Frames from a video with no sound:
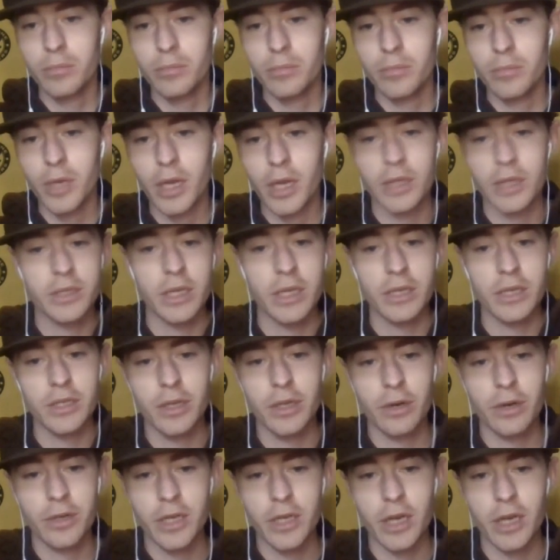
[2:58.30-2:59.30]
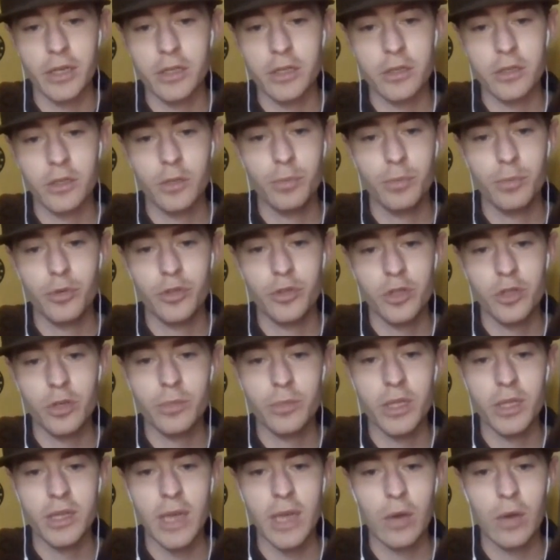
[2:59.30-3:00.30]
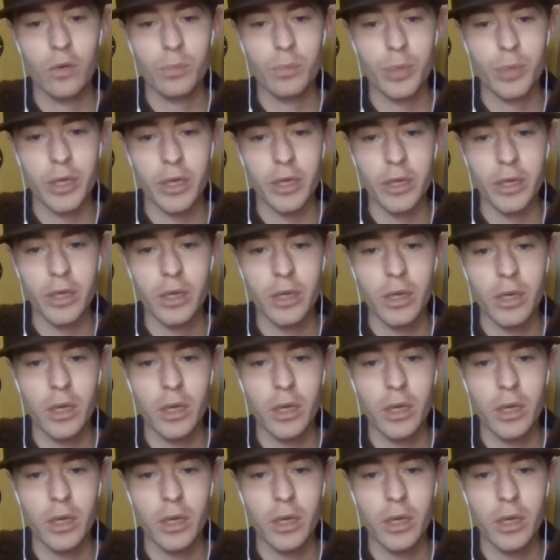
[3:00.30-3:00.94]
And it says here, yeah, you presume that would be